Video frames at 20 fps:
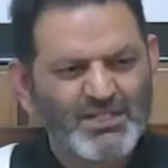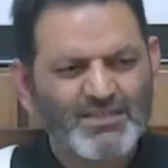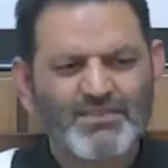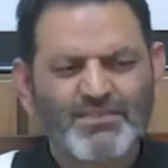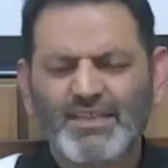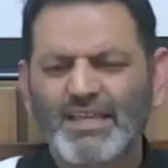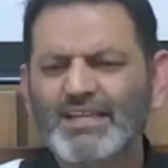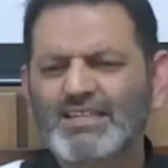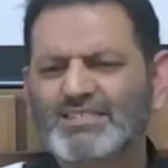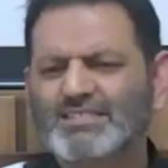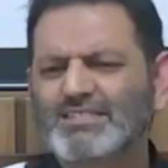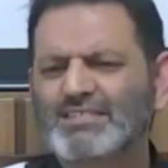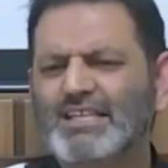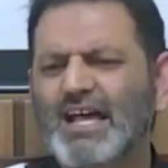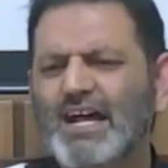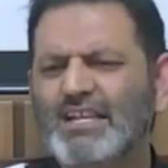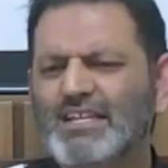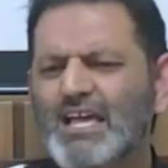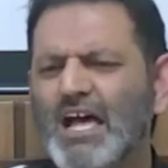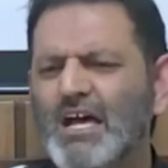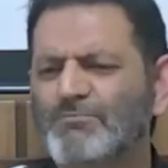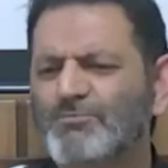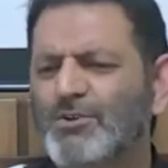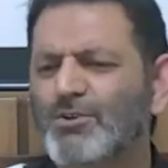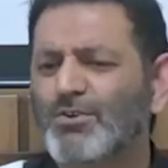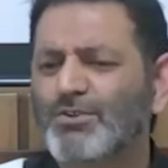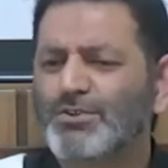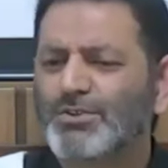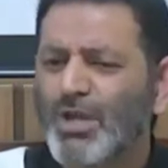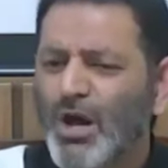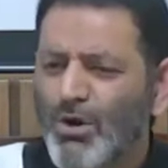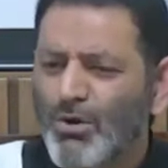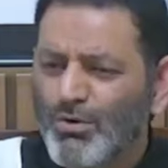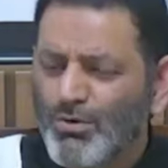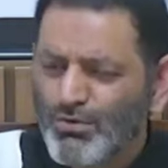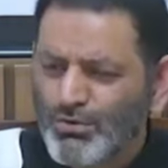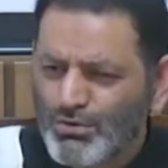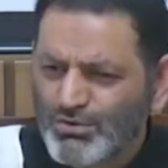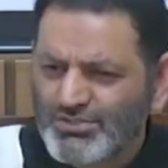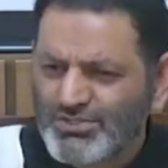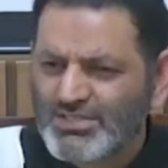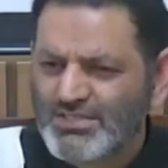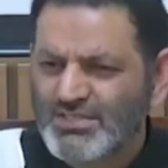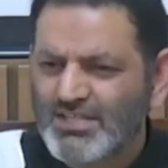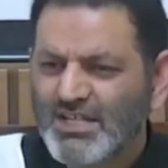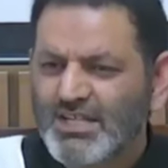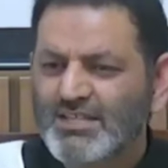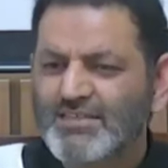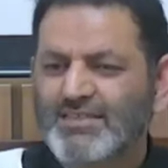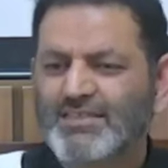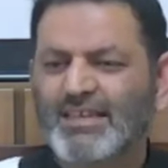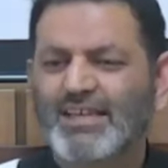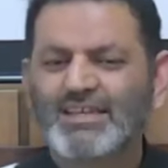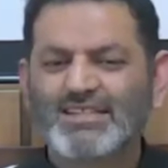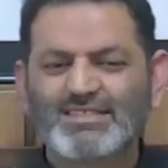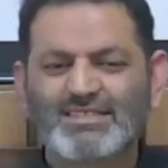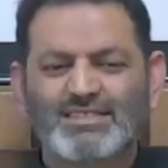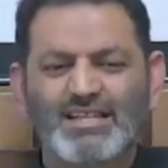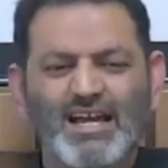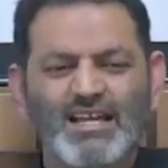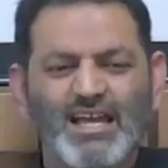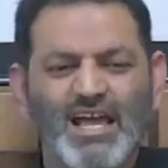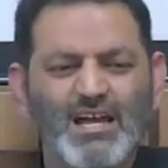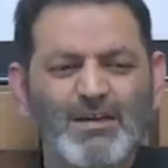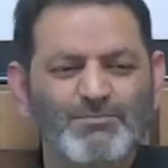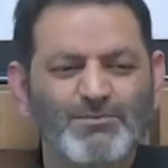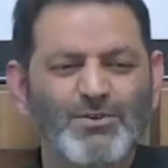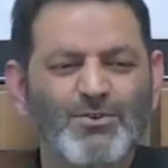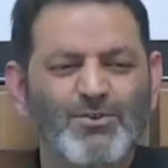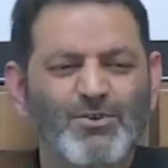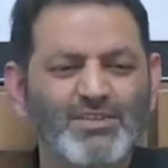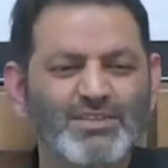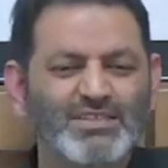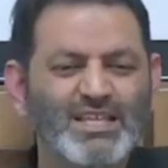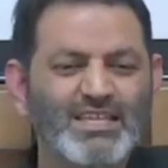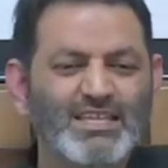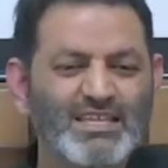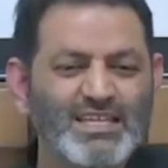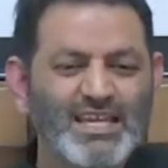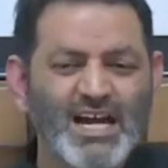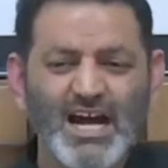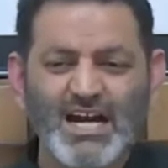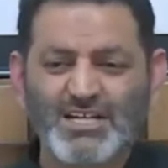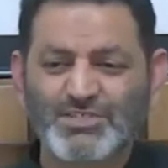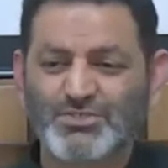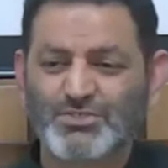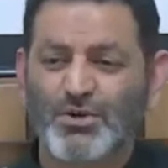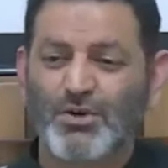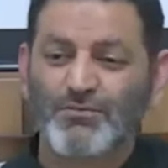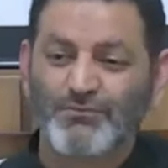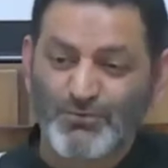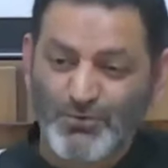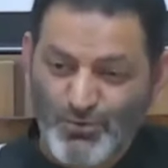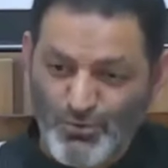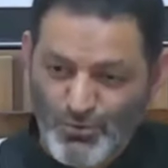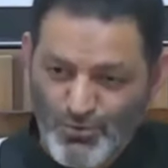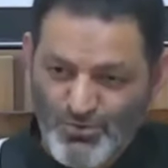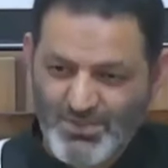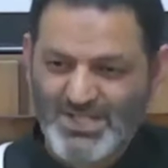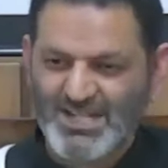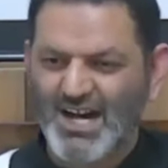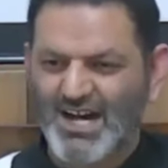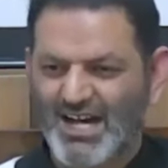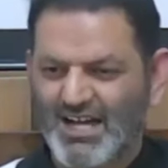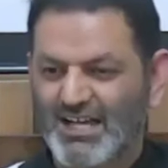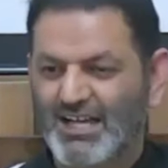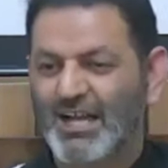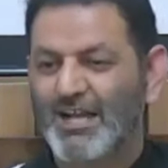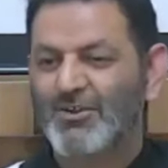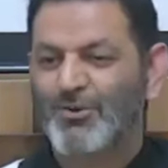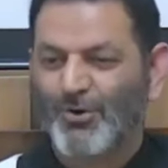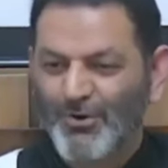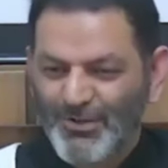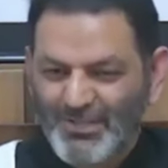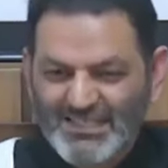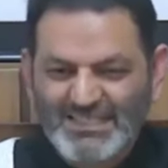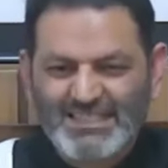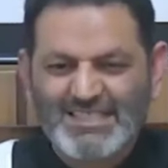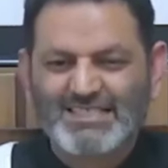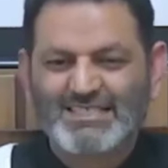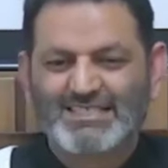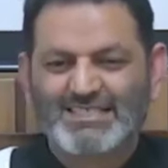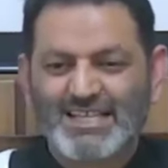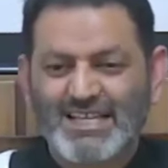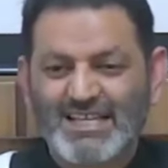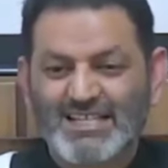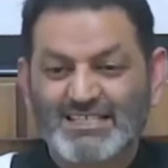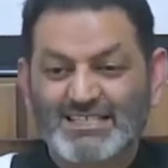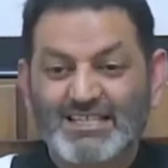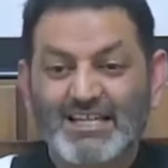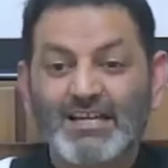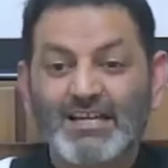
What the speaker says: Things that happen on Nowruz, things that happen on the Niyaz of Kunda, and all these things,